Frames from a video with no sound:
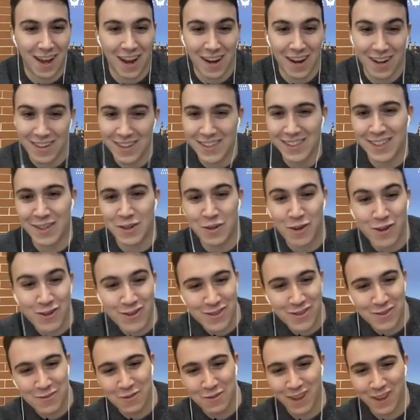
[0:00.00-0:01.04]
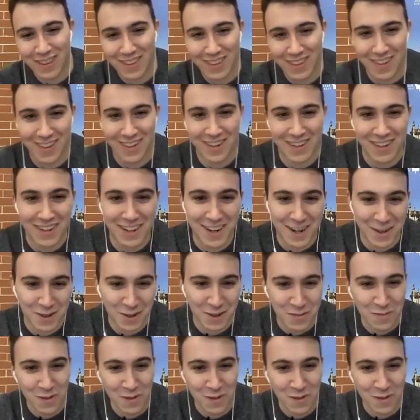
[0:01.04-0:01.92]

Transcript: I learned ROS with Ricardo's